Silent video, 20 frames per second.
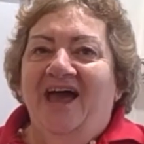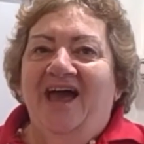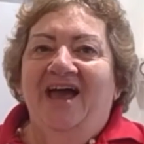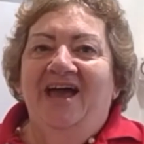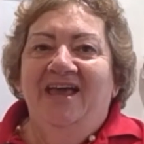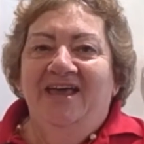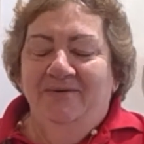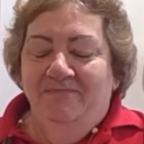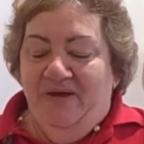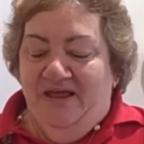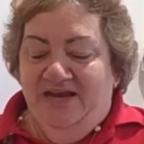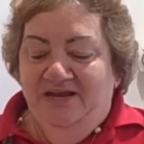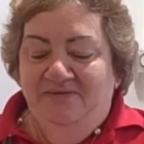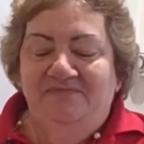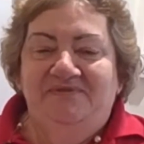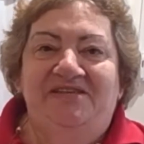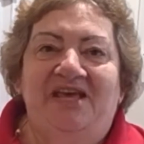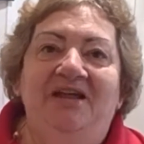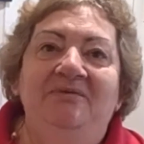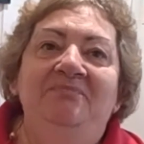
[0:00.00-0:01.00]
Hi, my
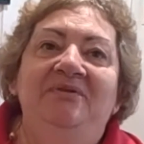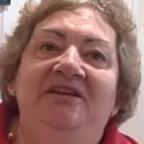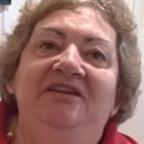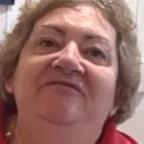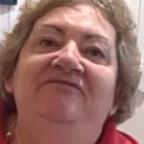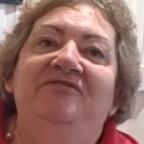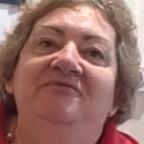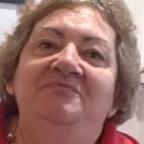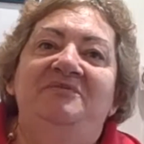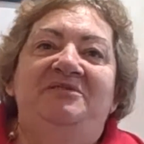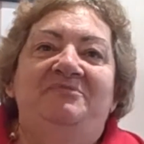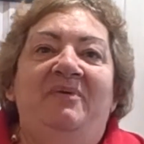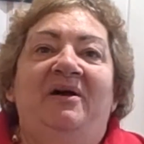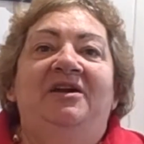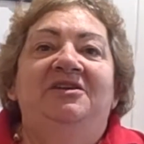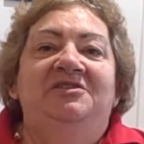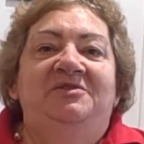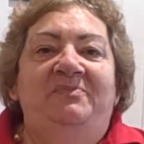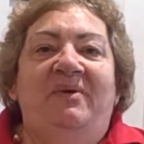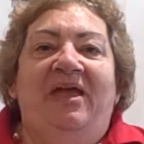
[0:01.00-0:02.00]
name's Anne-Marie from
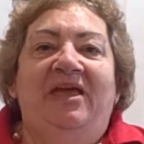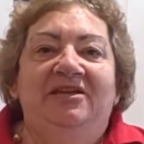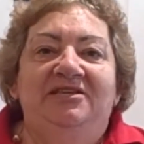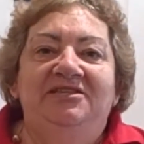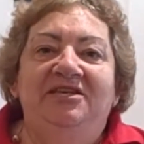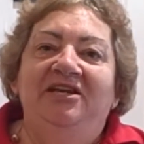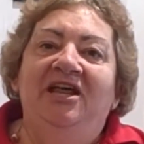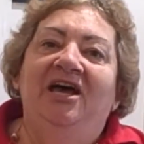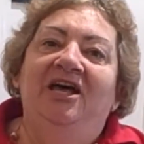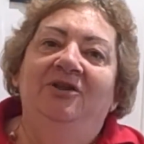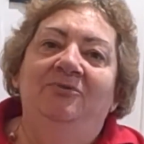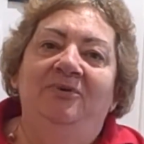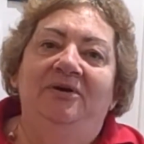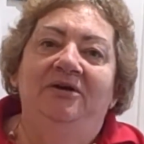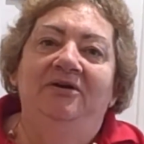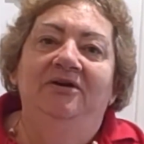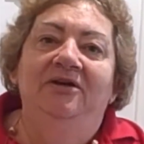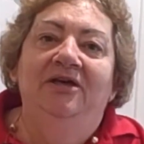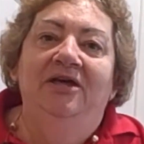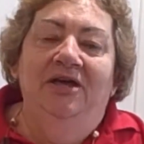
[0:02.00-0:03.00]
Smart Specs in Alloa.
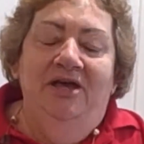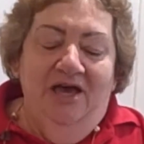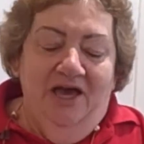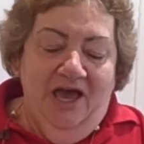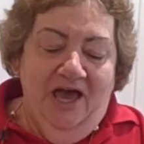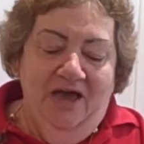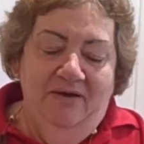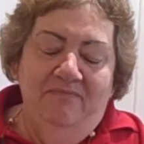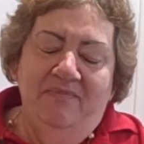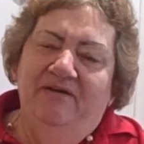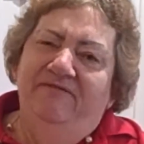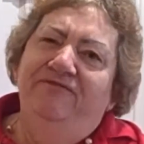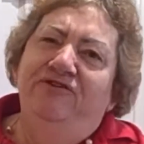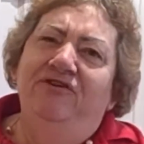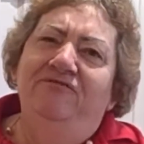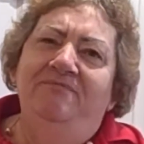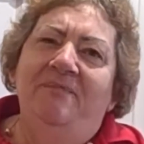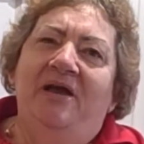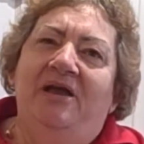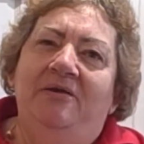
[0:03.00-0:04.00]
Um, a few
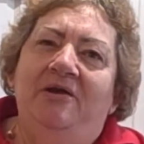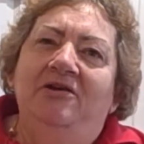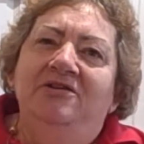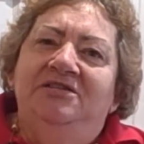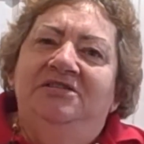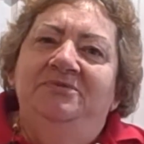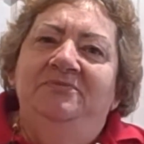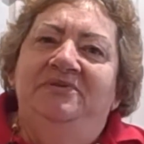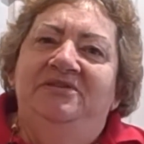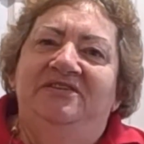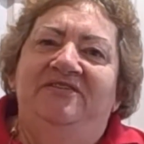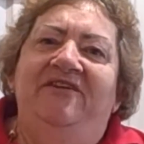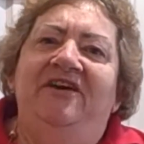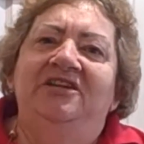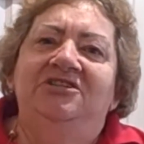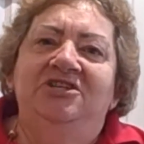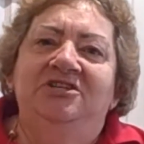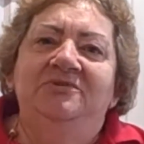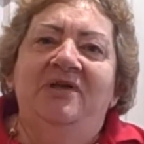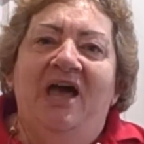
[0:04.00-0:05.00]
of my customers have
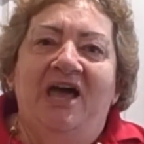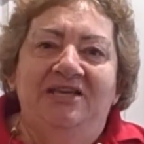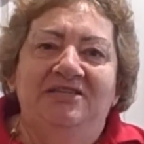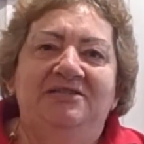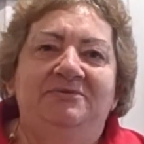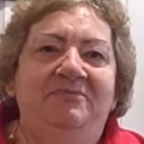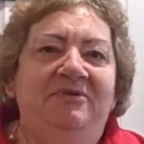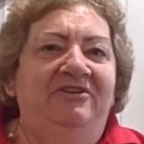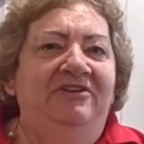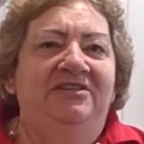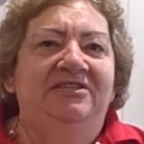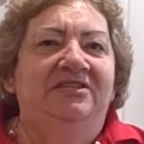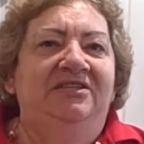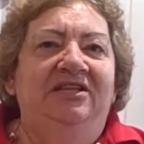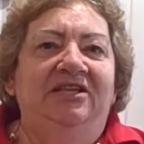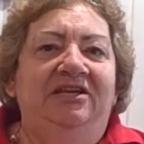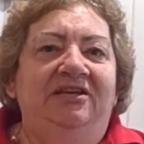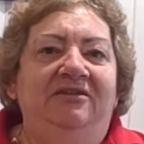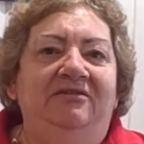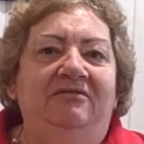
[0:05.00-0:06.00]
actually asked me
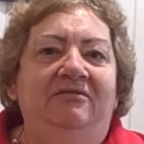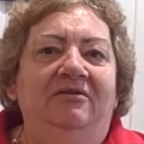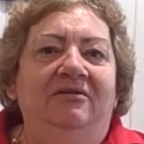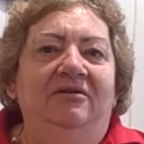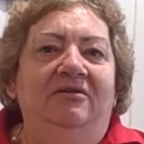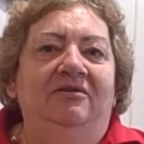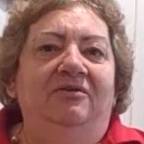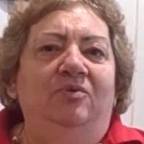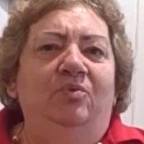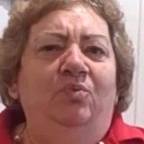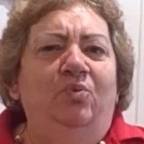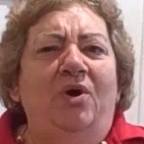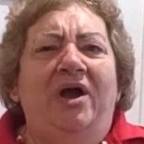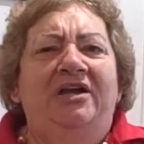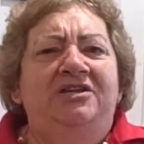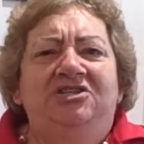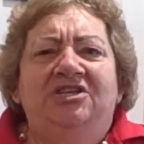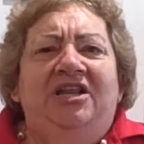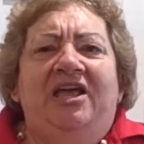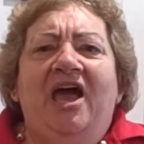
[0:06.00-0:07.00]
recently, what
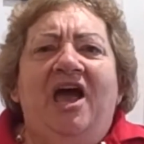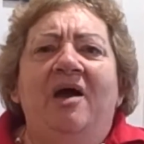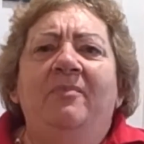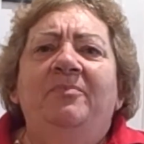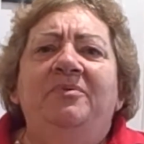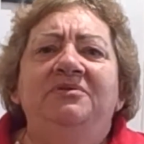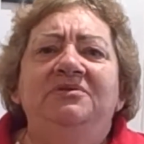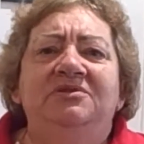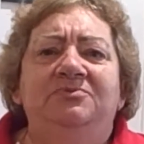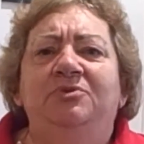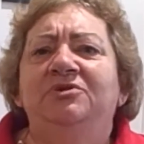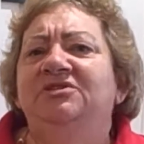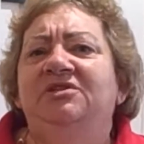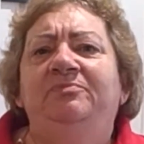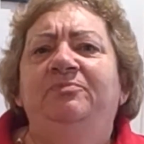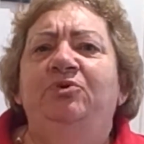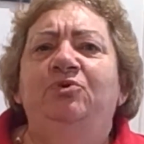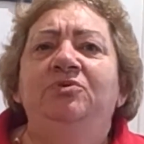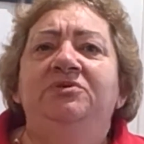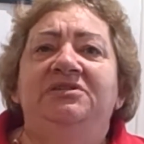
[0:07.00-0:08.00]
actually happens? What's the
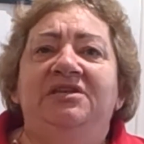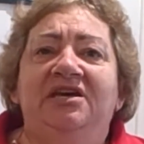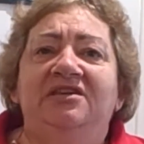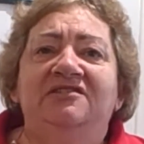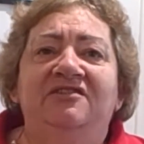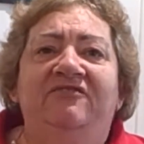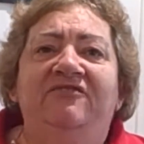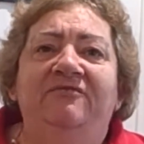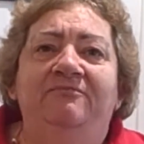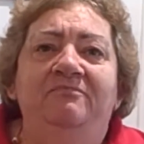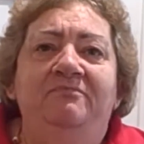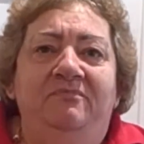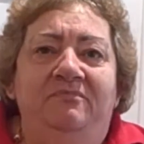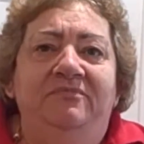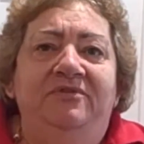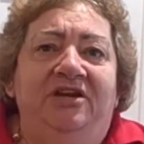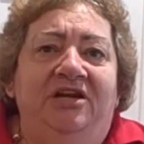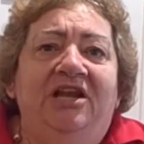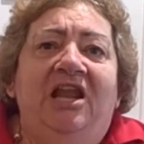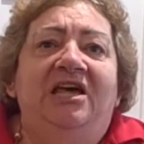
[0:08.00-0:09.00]
process of
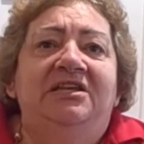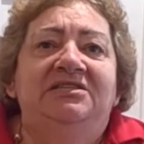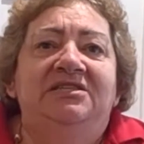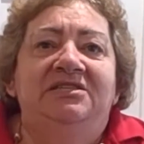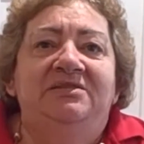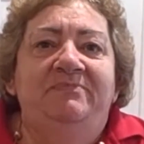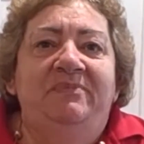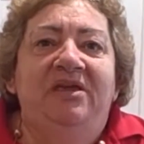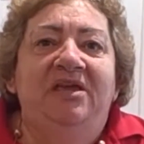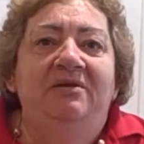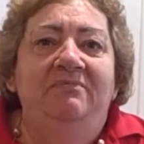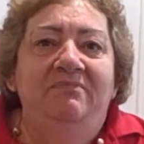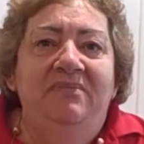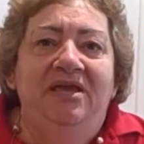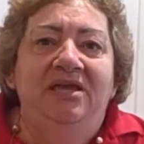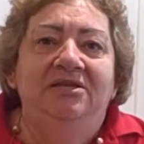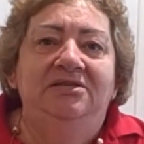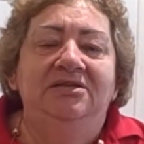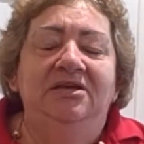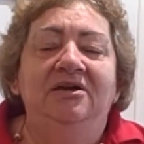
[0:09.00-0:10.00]
their glasses being
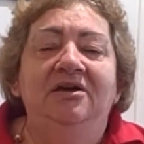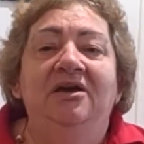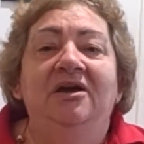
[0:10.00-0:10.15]
made?